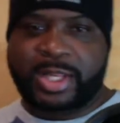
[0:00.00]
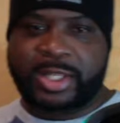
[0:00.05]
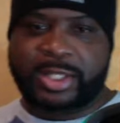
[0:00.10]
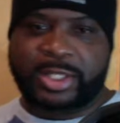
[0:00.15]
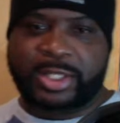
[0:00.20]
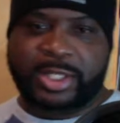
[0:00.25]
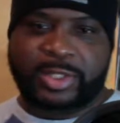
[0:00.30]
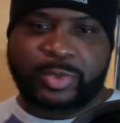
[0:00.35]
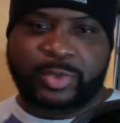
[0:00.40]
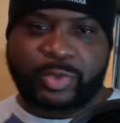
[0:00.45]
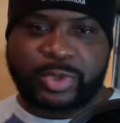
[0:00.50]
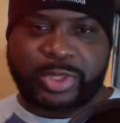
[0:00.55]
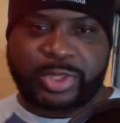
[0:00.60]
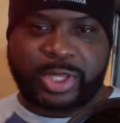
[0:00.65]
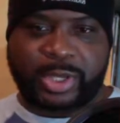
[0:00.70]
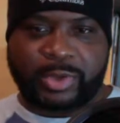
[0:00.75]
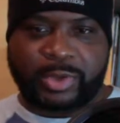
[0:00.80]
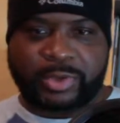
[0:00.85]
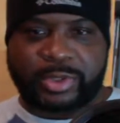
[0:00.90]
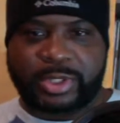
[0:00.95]
that's one
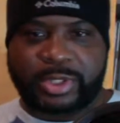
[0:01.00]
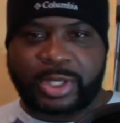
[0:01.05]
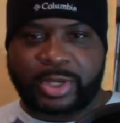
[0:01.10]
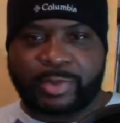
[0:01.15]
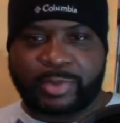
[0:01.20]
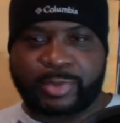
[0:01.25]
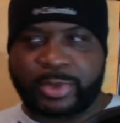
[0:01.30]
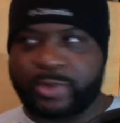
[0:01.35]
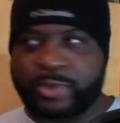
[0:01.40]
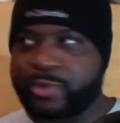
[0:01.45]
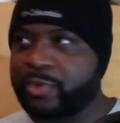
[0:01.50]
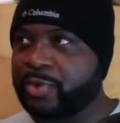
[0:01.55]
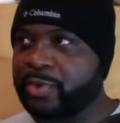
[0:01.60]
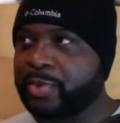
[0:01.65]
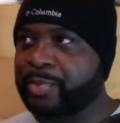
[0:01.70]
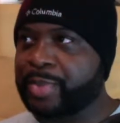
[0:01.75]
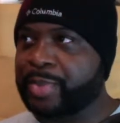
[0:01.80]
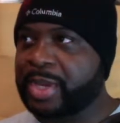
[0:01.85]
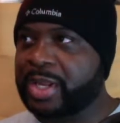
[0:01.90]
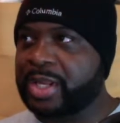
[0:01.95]
thing that was taking me for
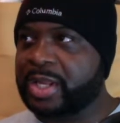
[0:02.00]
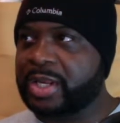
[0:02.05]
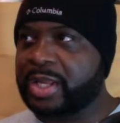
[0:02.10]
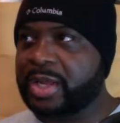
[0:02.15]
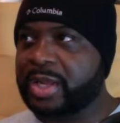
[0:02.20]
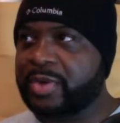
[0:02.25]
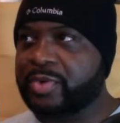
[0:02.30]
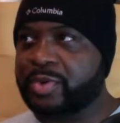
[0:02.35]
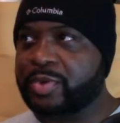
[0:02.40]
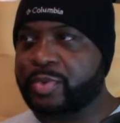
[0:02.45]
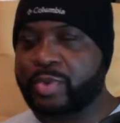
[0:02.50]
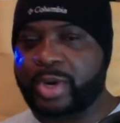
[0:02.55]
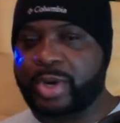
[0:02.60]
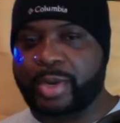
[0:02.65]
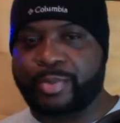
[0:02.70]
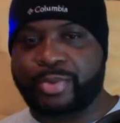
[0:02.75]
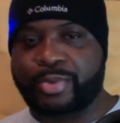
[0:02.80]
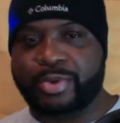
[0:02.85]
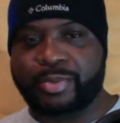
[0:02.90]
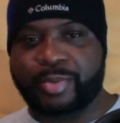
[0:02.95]
a minute. I don't know where
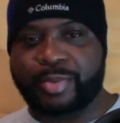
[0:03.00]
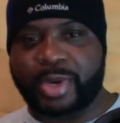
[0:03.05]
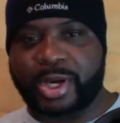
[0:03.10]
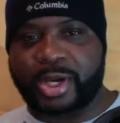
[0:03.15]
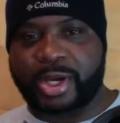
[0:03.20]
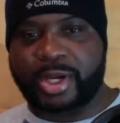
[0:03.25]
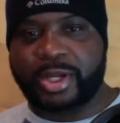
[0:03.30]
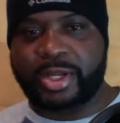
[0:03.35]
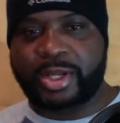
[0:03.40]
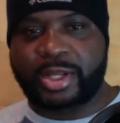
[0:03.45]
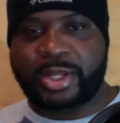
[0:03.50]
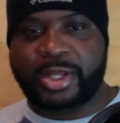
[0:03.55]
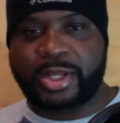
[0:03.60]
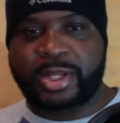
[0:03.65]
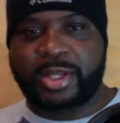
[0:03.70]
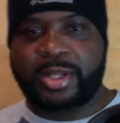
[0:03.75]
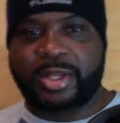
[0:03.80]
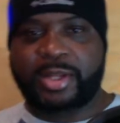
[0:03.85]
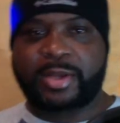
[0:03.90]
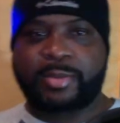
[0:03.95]
I put my
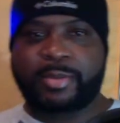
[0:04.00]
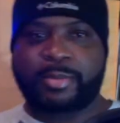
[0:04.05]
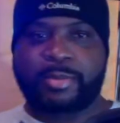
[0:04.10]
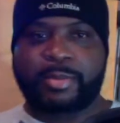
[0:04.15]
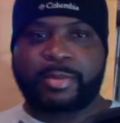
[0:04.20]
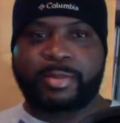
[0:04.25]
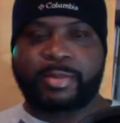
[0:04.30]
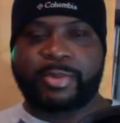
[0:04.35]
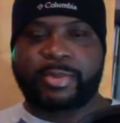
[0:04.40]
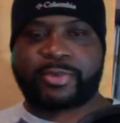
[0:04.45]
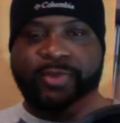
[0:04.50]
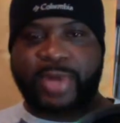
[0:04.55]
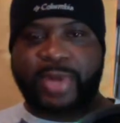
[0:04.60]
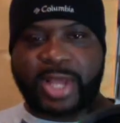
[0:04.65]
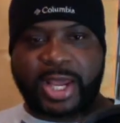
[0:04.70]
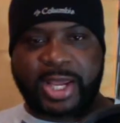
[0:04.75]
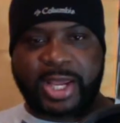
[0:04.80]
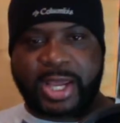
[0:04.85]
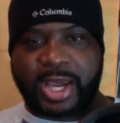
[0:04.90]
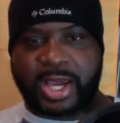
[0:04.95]

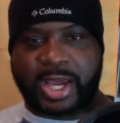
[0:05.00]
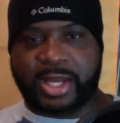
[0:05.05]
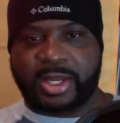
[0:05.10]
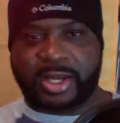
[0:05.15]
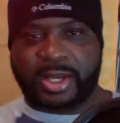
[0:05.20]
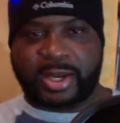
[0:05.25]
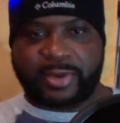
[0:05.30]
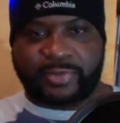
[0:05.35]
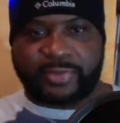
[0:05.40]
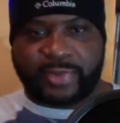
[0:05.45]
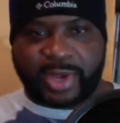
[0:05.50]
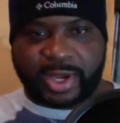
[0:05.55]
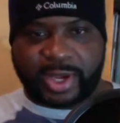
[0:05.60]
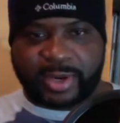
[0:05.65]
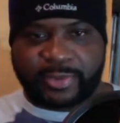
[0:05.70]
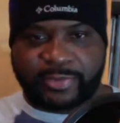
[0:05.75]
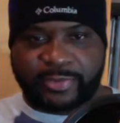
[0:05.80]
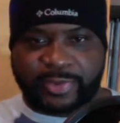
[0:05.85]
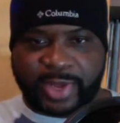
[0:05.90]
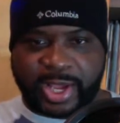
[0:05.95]
flag at. I gotta
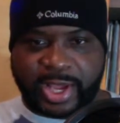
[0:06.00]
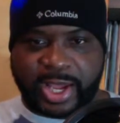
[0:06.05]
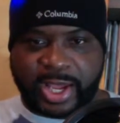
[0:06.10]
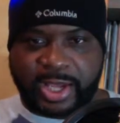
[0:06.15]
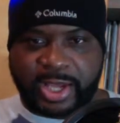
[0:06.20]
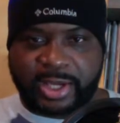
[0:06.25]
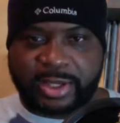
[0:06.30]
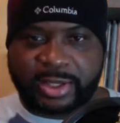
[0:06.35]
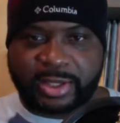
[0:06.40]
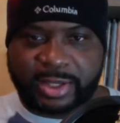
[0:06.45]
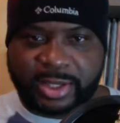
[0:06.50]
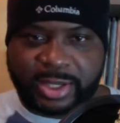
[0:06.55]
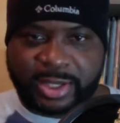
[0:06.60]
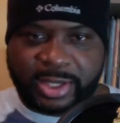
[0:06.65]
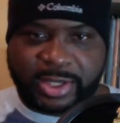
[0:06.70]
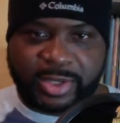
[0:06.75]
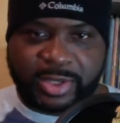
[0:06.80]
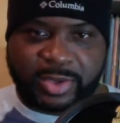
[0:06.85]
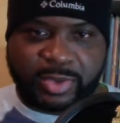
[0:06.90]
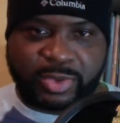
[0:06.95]
find the flag.
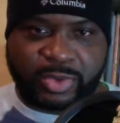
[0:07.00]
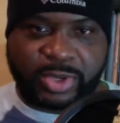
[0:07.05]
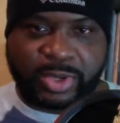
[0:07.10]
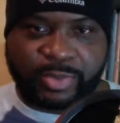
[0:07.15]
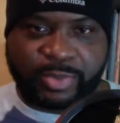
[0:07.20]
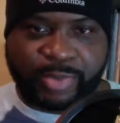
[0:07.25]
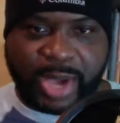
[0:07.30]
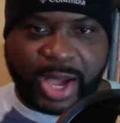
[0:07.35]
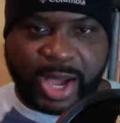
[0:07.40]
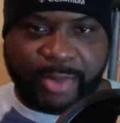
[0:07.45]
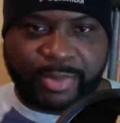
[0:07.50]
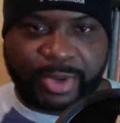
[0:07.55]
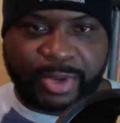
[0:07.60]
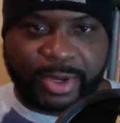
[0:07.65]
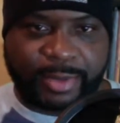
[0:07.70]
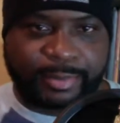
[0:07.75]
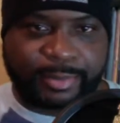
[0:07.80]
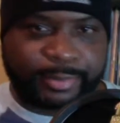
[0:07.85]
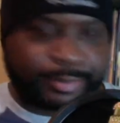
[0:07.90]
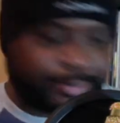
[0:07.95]
It'll pop
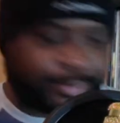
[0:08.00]
up.